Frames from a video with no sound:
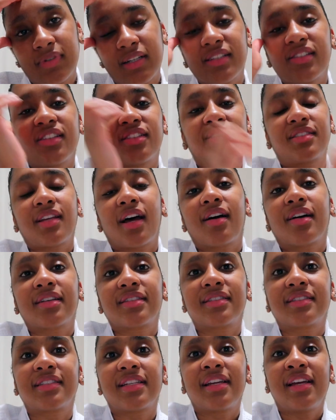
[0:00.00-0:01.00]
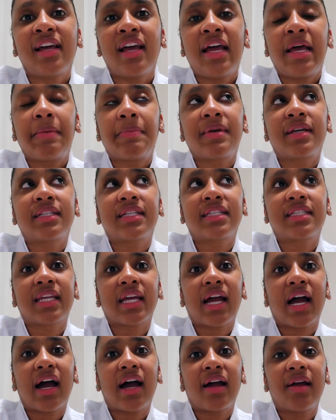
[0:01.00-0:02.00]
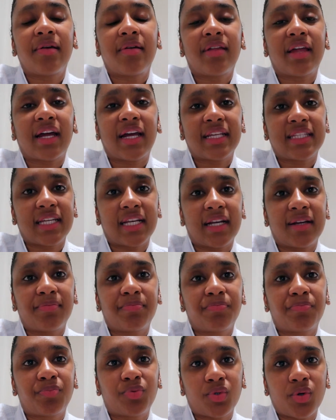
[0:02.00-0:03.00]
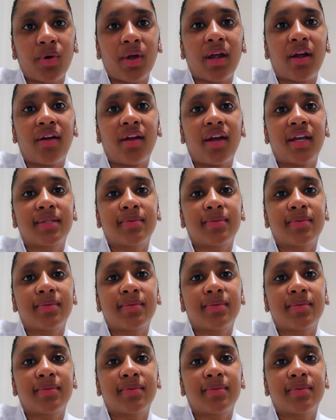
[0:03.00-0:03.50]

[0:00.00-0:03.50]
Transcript: It just sucks because it's like I said, I'm so hairy.